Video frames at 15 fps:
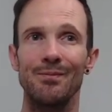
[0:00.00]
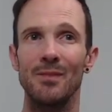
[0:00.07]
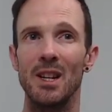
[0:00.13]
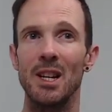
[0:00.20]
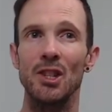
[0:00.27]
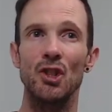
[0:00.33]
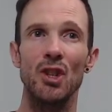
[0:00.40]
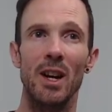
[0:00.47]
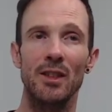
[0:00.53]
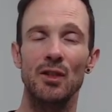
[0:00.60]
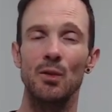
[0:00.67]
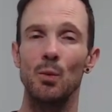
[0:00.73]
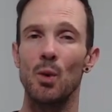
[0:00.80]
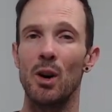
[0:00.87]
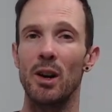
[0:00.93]
adjust
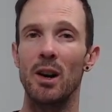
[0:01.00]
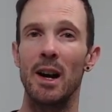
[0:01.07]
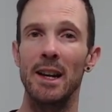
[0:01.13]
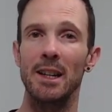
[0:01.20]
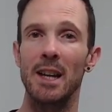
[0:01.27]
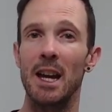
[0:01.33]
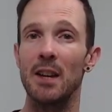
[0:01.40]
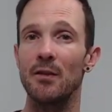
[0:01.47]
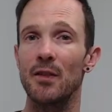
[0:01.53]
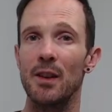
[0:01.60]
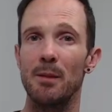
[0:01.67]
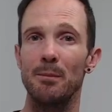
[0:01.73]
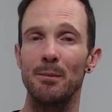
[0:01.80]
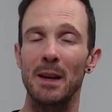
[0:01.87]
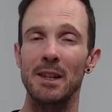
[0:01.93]
what I gave
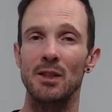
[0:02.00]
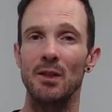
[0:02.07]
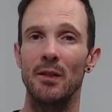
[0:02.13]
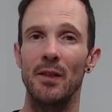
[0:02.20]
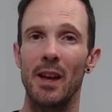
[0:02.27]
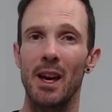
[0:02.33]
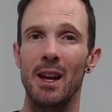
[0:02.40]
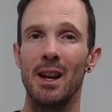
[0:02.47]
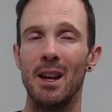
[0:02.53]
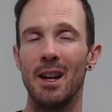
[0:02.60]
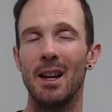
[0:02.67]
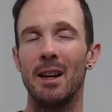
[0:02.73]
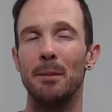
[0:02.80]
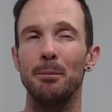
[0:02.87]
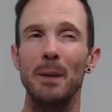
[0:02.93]
them based on that.
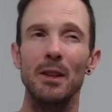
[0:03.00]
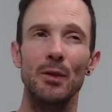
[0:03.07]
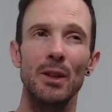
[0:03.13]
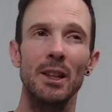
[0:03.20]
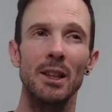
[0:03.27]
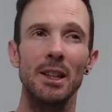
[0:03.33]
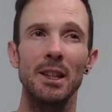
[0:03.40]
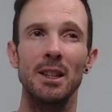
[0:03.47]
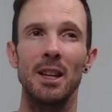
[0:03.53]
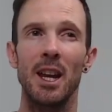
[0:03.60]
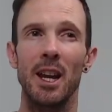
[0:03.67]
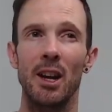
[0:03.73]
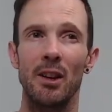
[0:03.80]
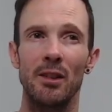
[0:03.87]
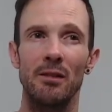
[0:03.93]
But really,
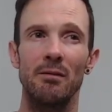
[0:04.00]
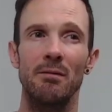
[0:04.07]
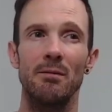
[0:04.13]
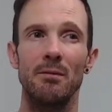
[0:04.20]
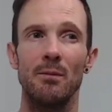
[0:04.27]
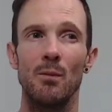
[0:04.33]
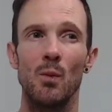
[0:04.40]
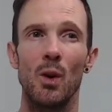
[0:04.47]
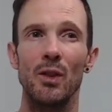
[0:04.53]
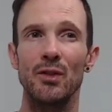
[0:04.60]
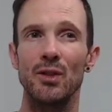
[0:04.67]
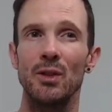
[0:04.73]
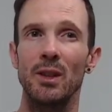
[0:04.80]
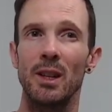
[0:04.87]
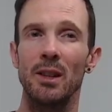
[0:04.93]
Cairn wants
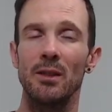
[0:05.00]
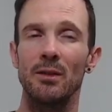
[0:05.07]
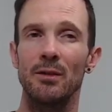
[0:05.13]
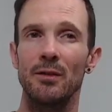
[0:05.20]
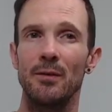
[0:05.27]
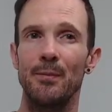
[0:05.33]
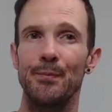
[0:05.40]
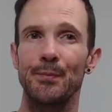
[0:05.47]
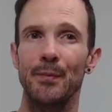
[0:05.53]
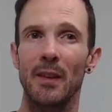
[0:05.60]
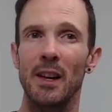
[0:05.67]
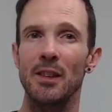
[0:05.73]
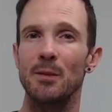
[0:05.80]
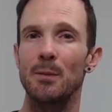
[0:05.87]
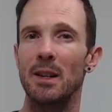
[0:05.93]
you to give
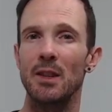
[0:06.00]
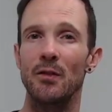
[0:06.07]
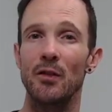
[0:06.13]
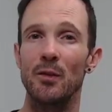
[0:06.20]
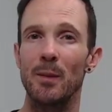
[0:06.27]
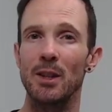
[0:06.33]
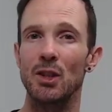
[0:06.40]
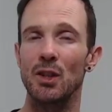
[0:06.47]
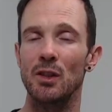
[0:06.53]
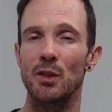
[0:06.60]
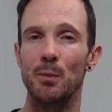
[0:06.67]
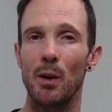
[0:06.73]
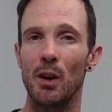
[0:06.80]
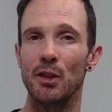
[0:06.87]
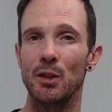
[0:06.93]
as much information as
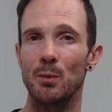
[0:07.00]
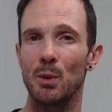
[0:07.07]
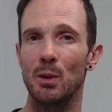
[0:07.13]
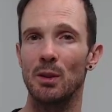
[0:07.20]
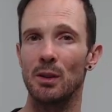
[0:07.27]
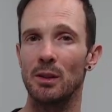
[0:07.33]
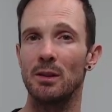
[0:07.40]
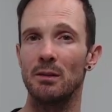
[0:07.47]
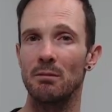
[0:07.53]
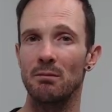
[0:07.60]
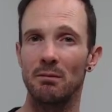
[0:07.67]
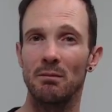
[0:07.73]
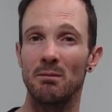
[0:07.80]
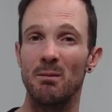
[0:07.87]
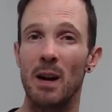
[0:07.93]
possible in
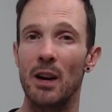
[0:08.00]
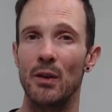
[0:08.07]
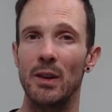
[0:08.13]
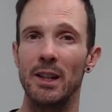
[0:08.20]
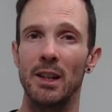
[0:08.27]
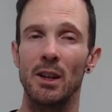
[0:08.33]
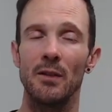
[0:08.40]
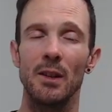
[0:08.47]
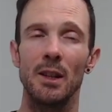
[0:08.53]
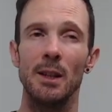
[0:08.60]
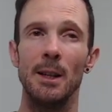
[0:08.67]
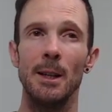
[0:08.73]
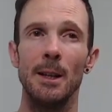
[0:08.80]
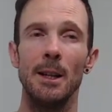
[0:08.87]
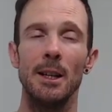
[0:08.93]
my reading of it.
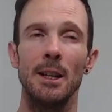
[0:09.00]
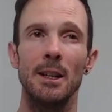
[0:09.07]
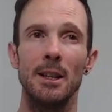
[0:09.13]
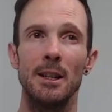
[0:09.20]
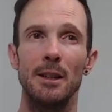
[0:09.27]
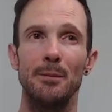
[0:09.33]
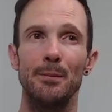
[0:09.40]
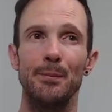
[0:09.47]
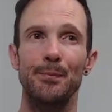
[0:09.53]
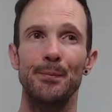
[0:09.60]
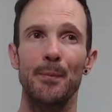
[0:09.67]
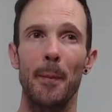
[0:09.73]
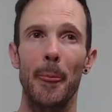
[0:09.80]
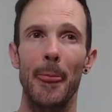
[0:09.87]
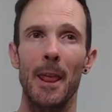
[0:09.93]

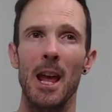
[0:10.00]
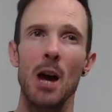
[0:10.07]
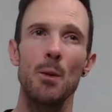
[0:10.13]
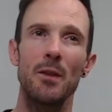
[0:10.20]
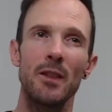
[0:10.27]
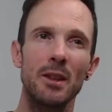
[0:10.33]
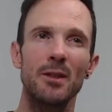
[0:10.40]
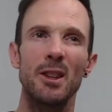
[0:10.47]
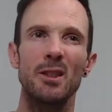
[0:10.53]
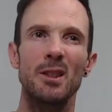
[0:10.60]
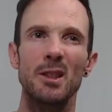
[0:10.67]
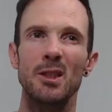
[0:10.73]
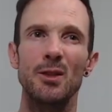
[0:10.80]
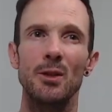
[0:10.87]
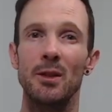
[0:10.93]
However, there are
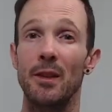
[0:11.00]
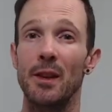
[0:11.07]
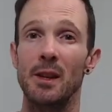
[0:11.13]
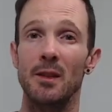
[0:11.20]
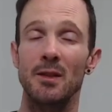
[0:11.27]
certain things